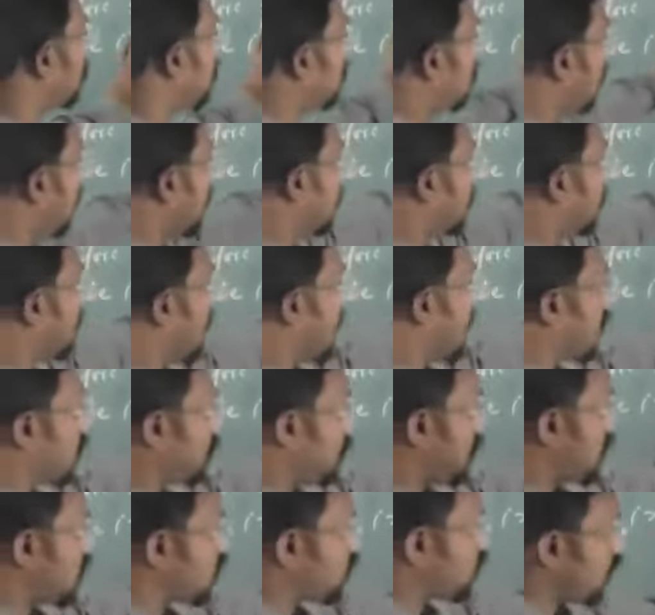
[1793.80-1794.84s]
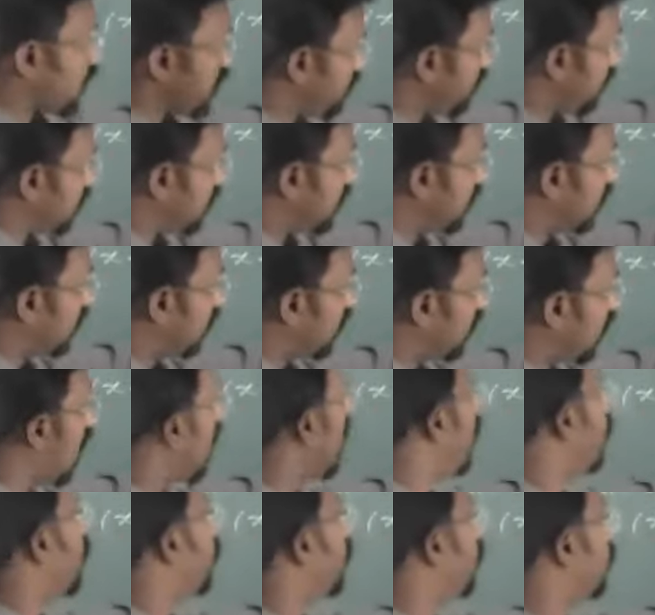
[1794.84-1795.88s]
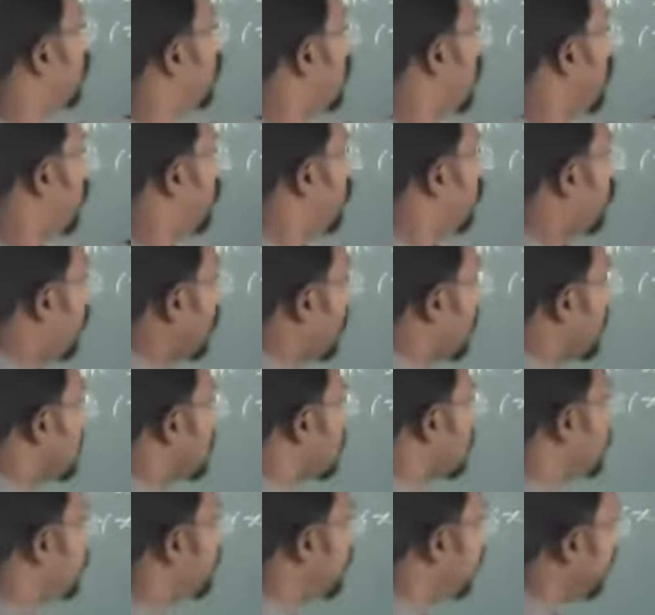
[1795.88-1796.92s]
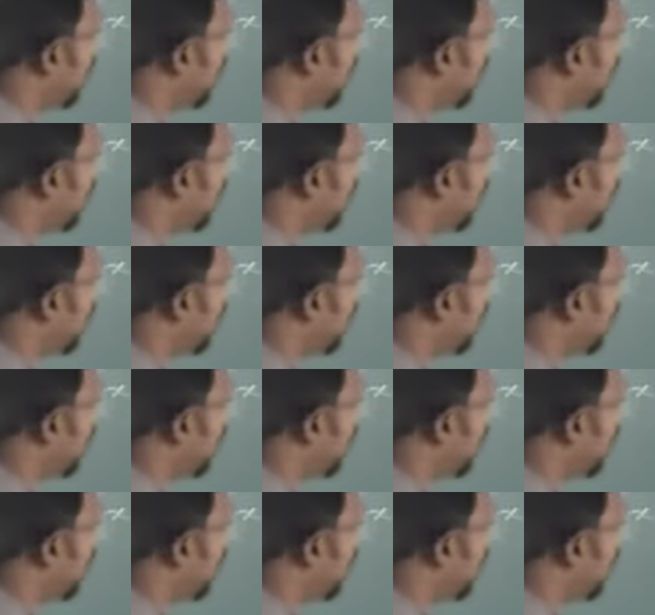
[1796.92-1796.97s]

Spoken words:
Yes, x plus y meter. Now, what is given